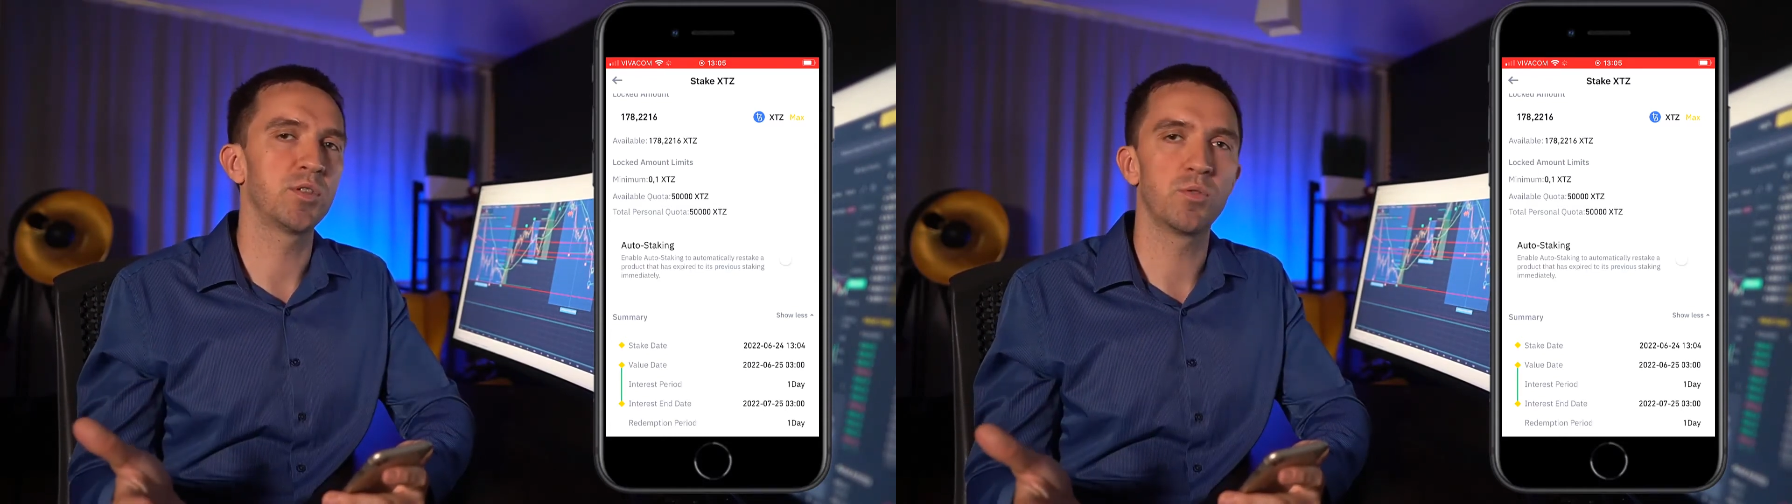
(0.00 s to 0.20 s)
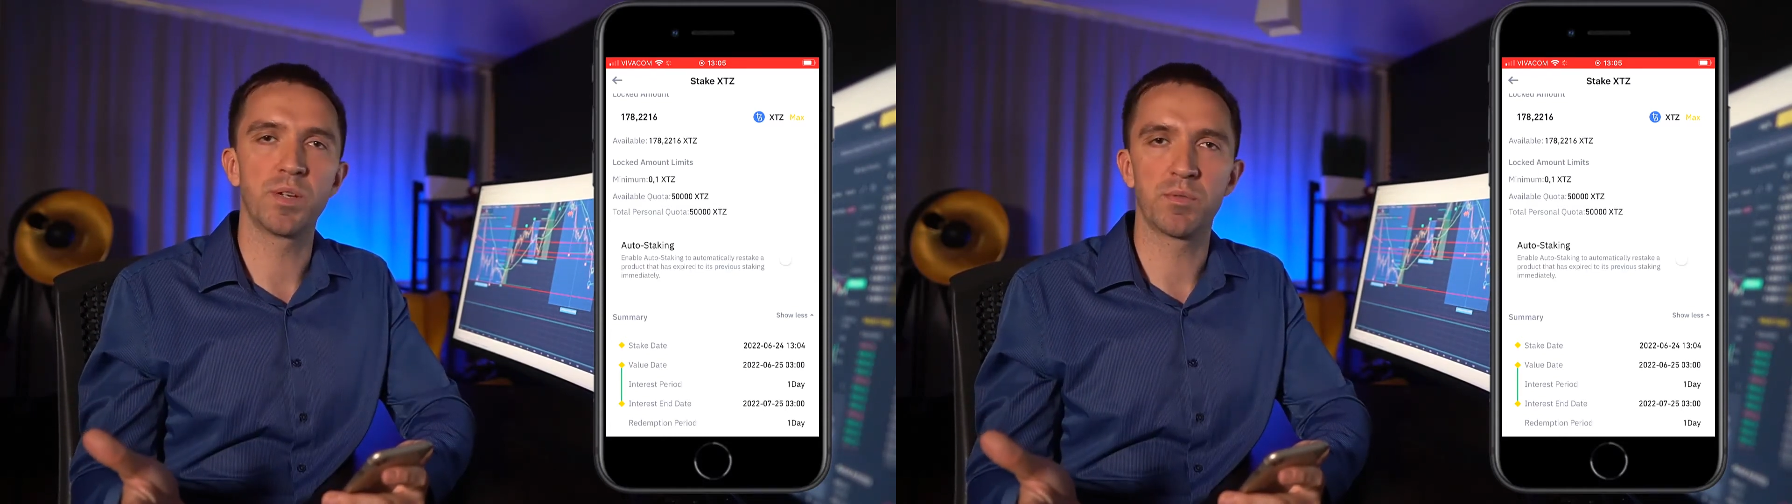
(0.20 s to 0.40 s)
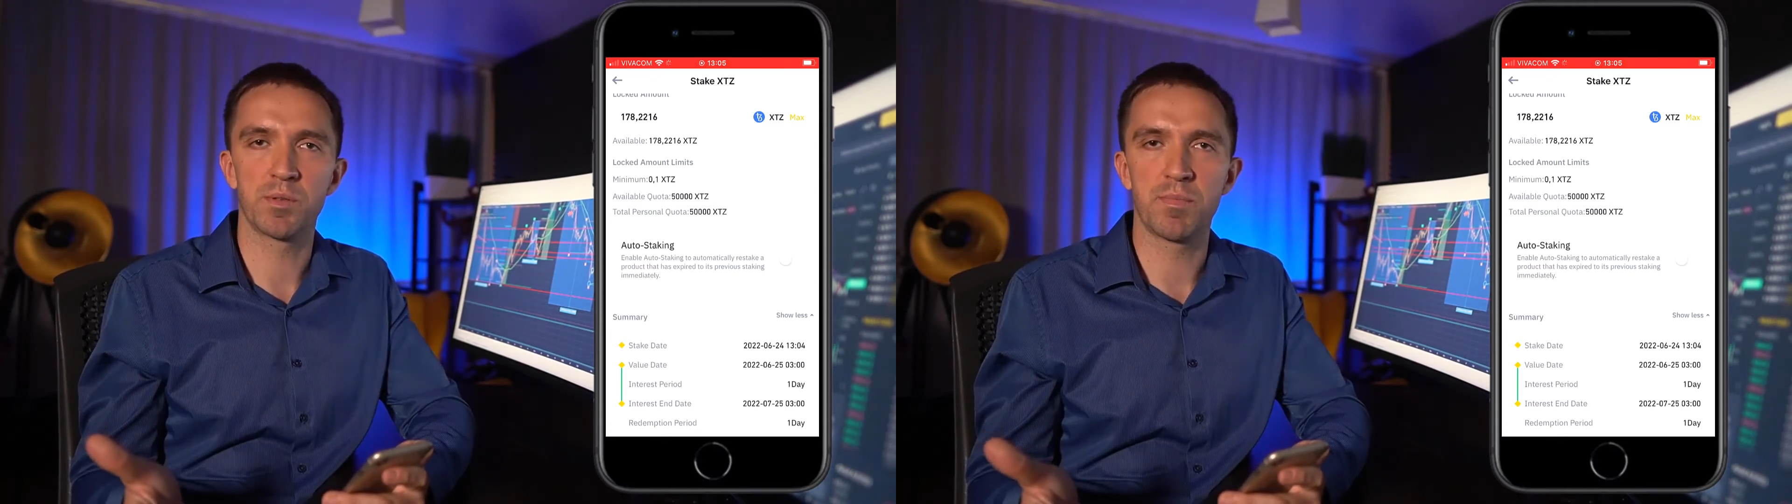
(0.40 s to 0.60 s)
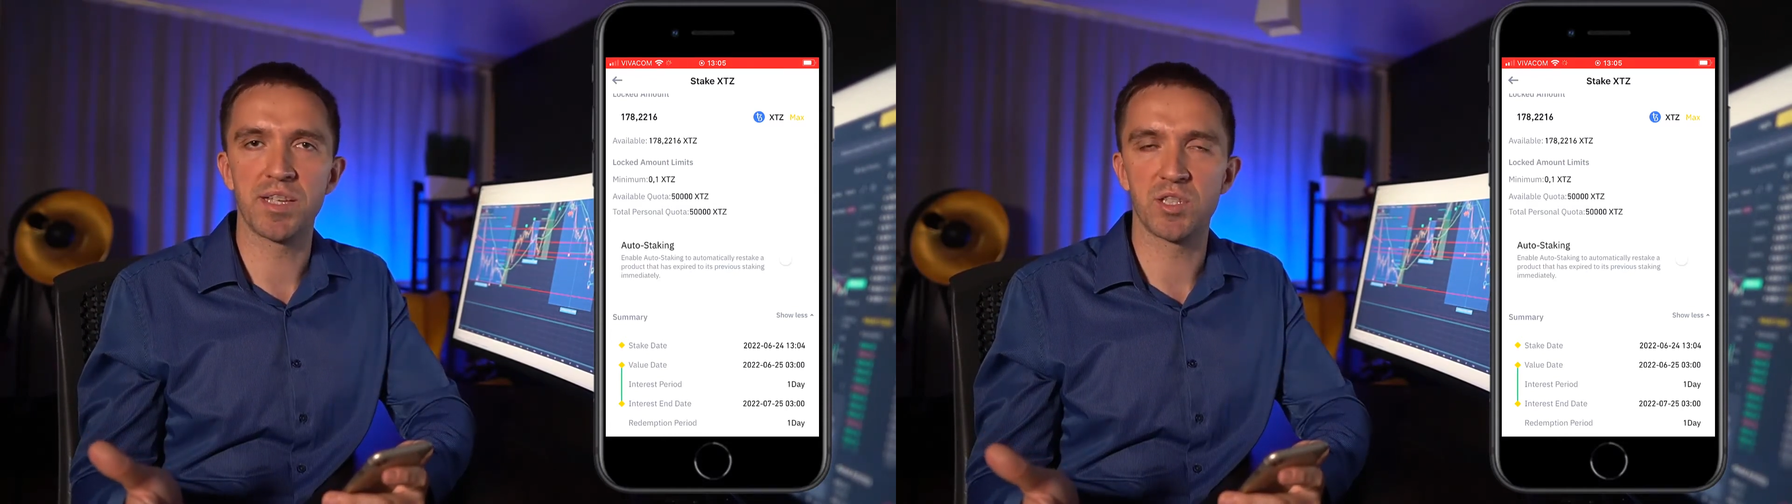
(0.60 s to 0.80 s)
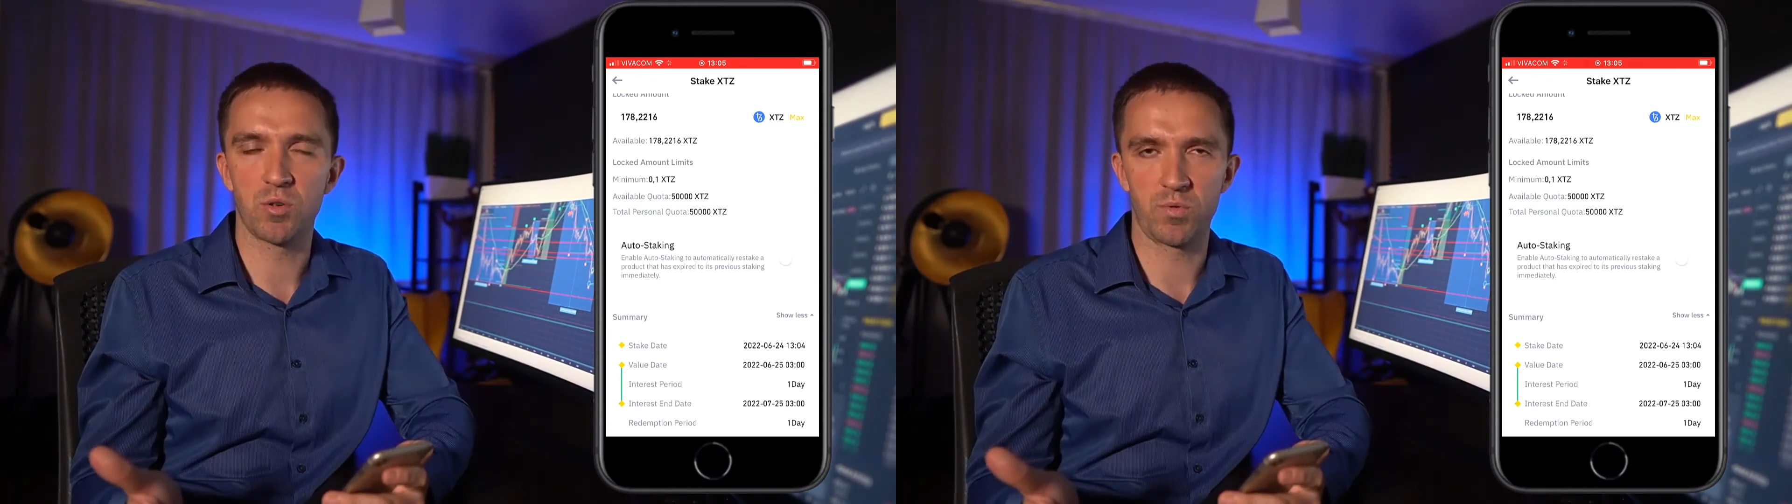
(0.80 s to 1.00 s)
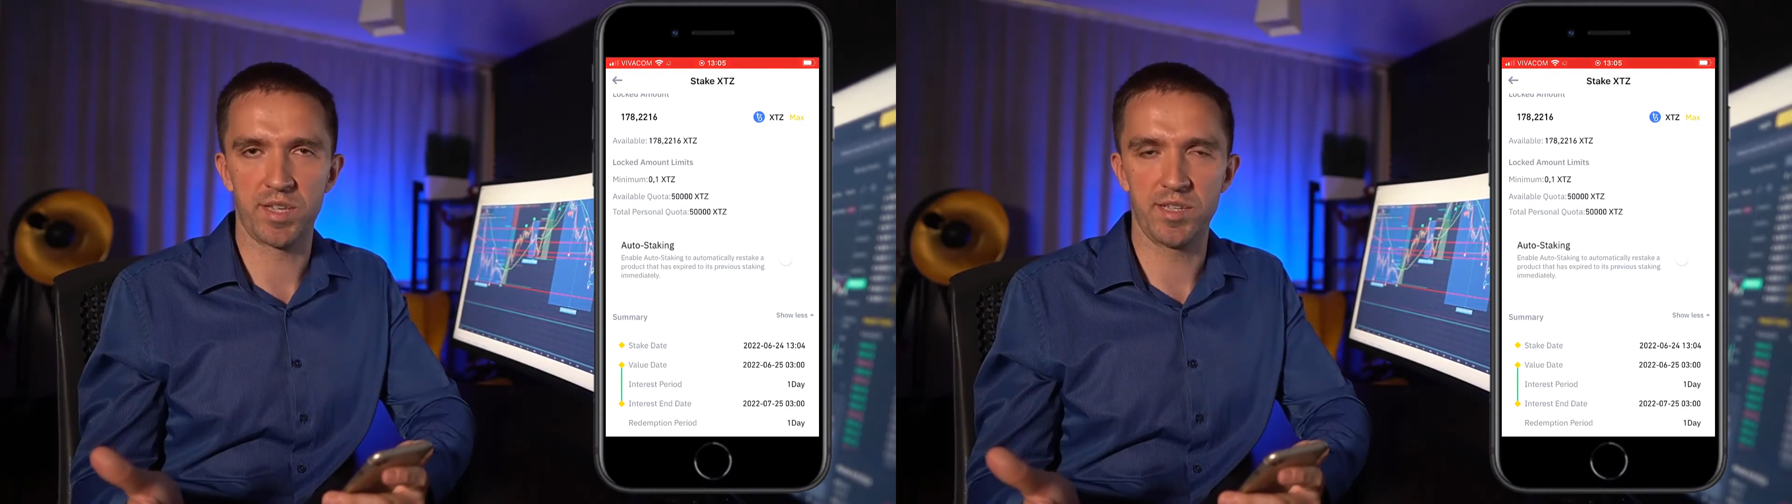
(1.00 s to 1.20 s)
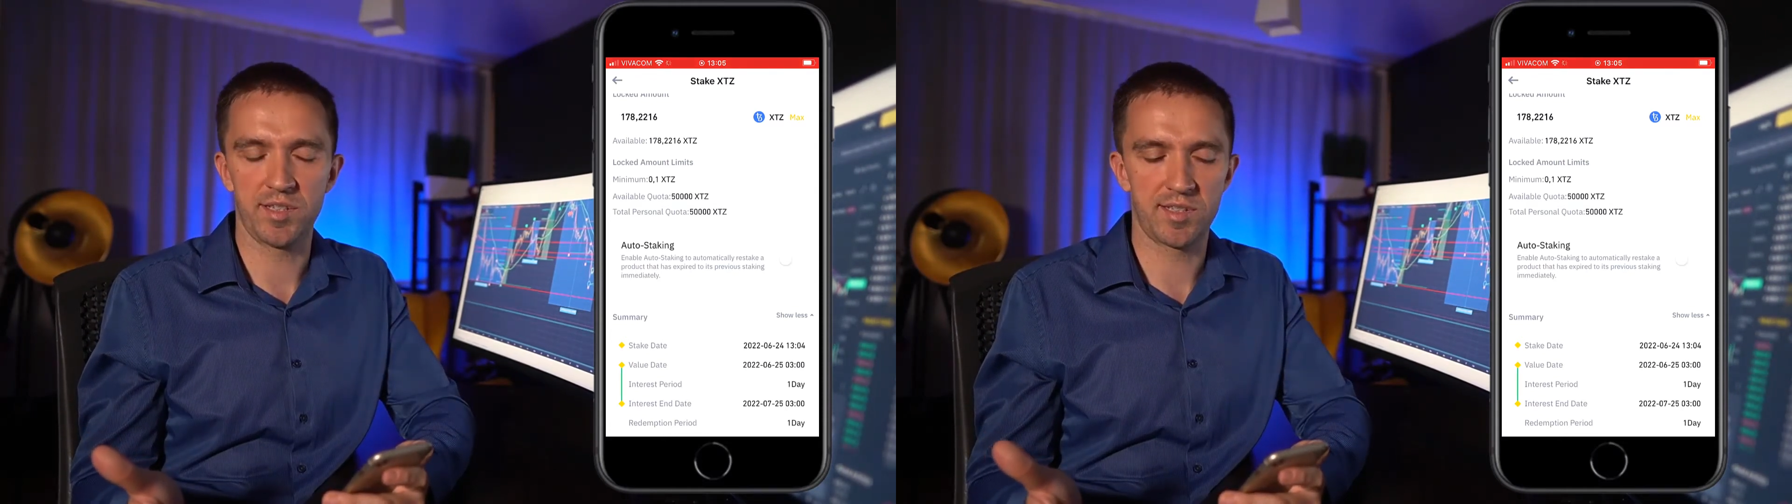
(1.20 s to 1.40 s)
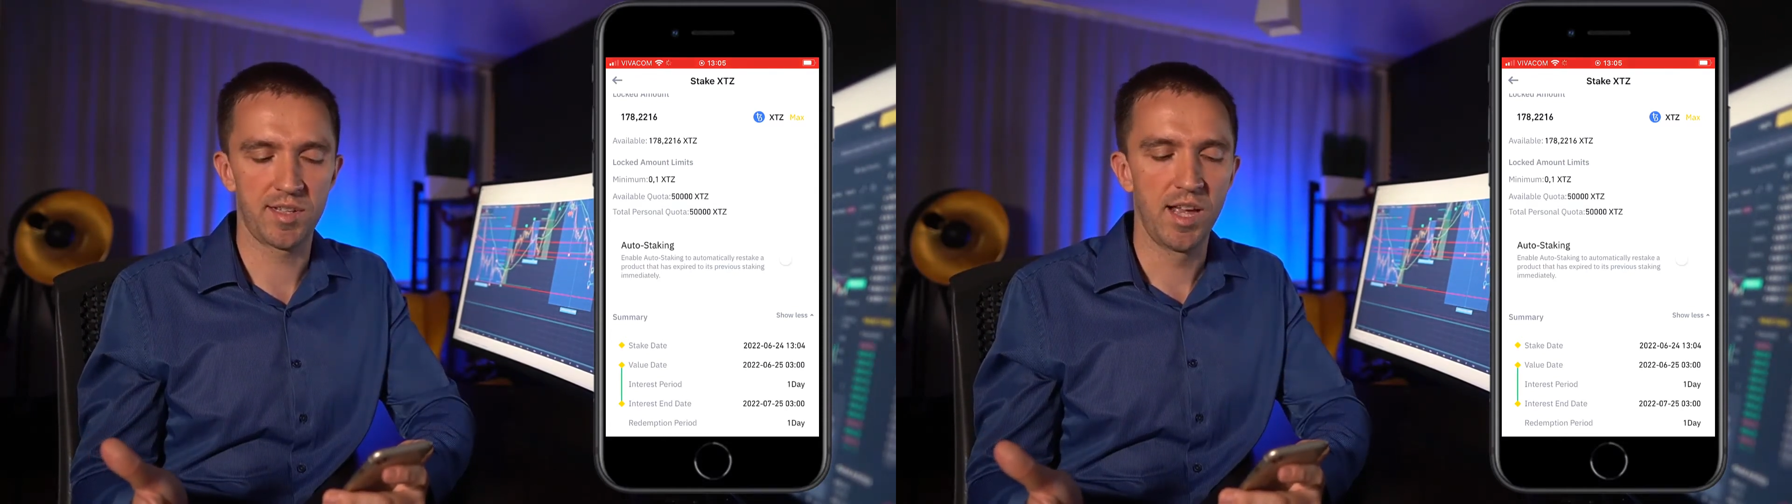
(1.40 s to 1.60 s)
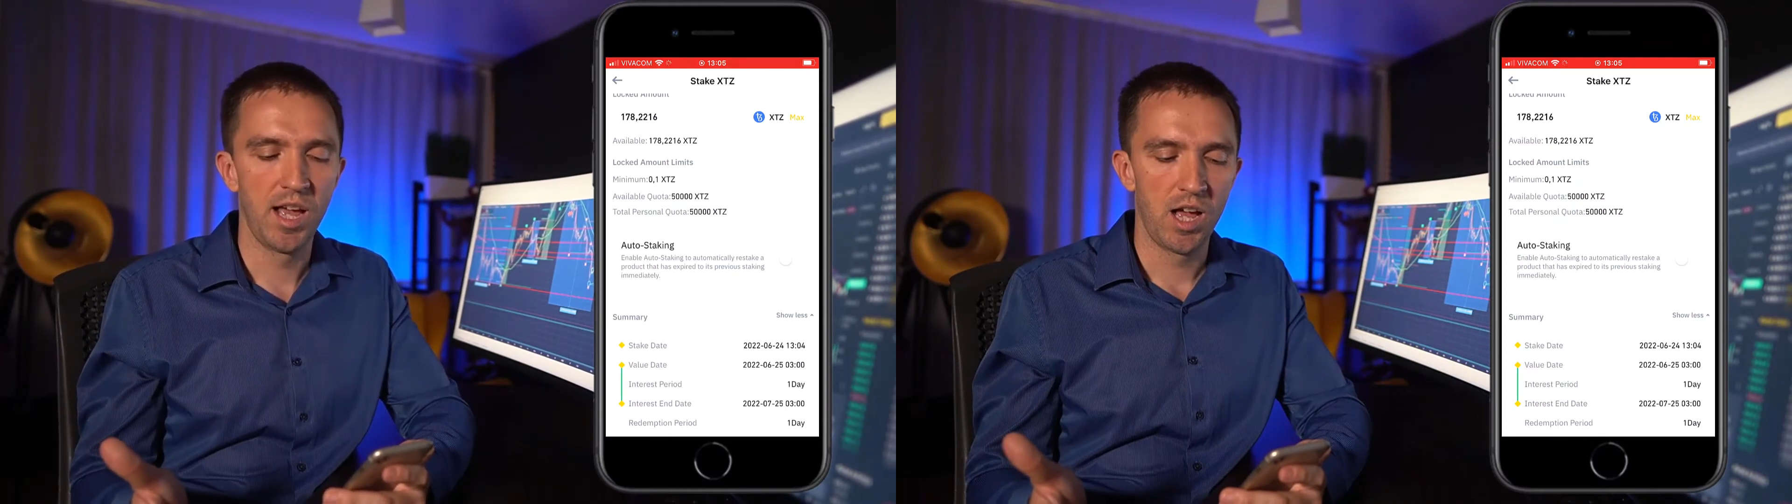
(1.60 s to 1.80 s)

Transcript: doing with my tokens.